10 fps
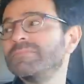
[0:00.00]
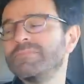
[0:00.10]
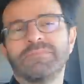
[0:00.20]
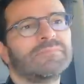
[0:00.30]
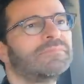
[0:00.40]

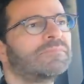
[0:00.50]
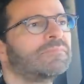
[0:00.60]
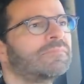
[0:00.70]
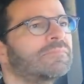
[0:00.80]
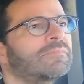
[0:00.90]

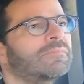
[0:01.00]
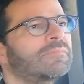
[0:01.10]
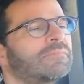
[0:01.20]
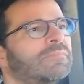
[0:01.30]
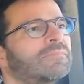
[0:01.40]

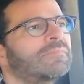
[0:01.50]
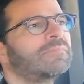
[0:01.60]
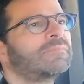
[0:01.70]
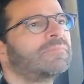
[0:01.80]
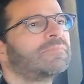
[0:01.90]

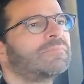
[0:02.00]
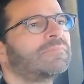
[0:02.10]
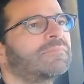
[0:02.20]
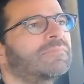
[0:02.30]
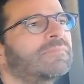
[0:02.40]

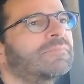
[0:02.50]
(not speaking)